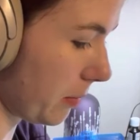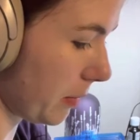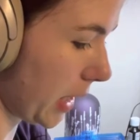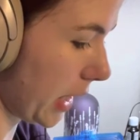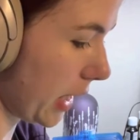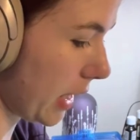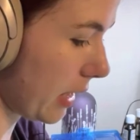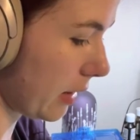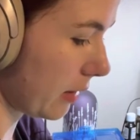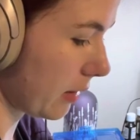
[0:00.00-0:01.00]
my
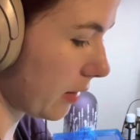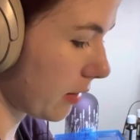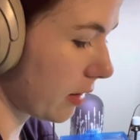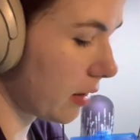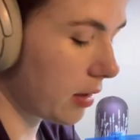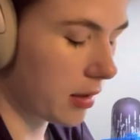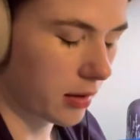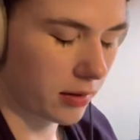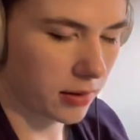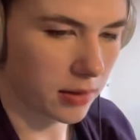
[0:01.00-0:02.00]
hands
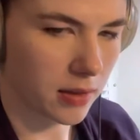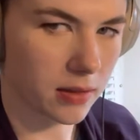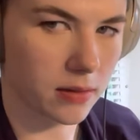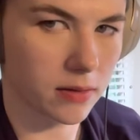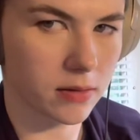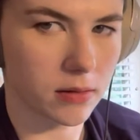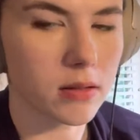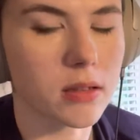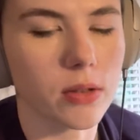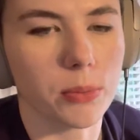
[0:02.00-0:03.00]
because
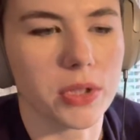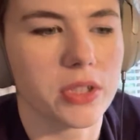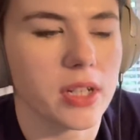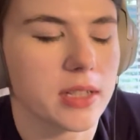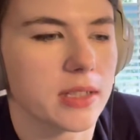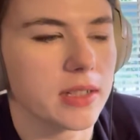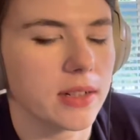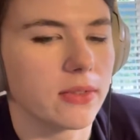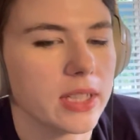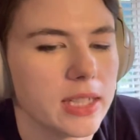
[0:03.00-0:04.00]
too much dust and
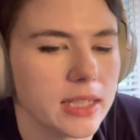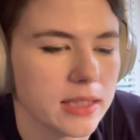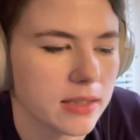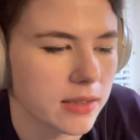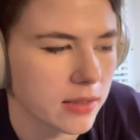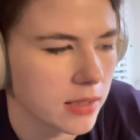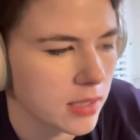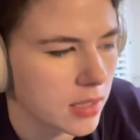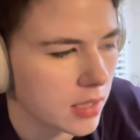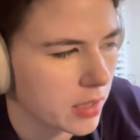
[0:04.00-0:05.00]
everything is
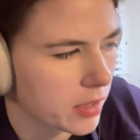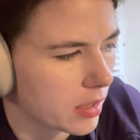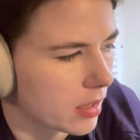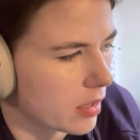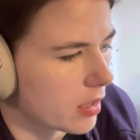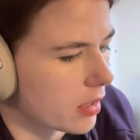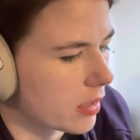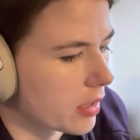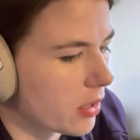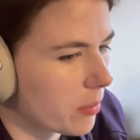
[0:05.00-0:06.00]

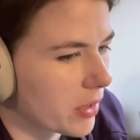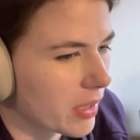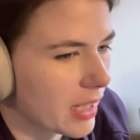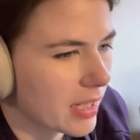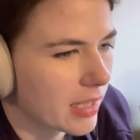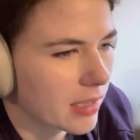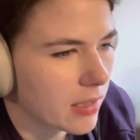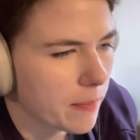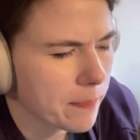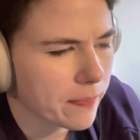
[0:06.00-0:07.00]
accumulating.
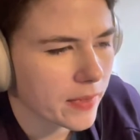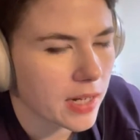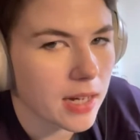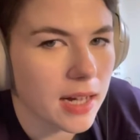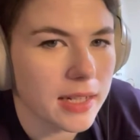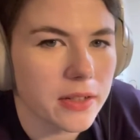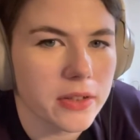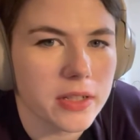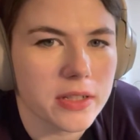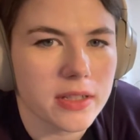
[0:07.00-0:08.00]
I know
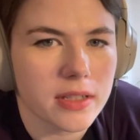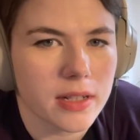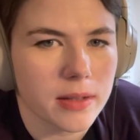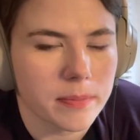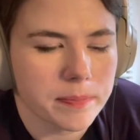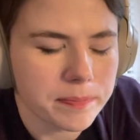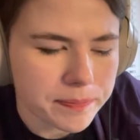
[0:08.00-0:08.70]
there's some,